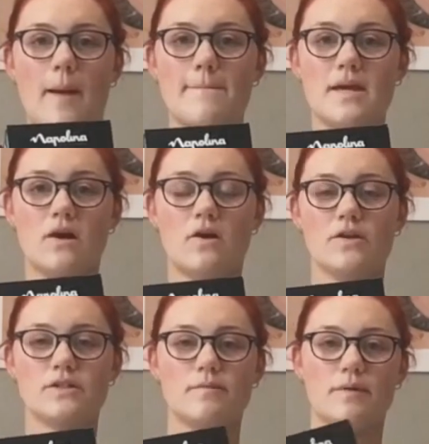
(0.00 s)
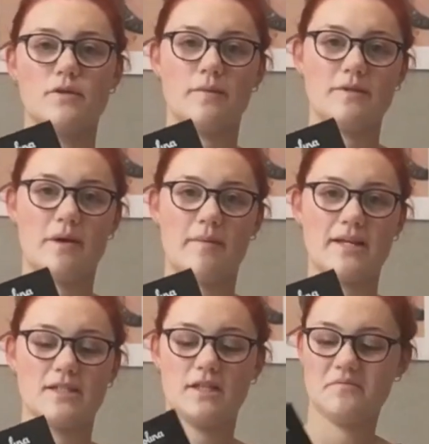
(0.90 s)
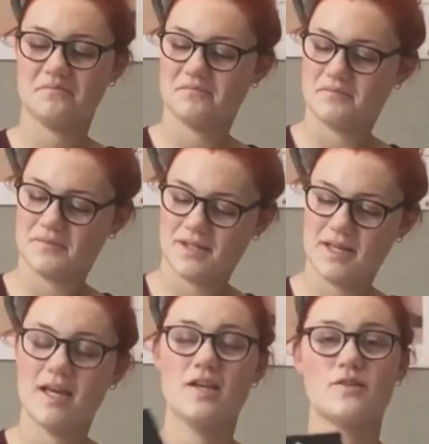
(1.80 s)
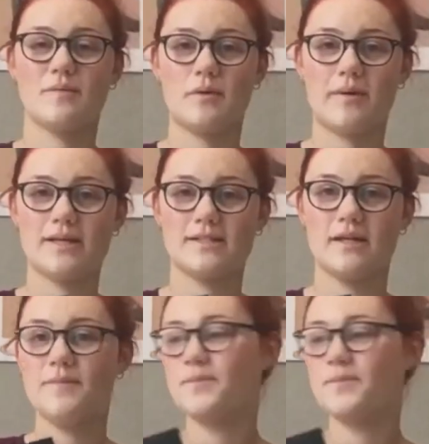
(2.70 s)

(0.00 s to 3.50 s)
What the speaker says: Because mum told me to buy pasta. So I bought pasta.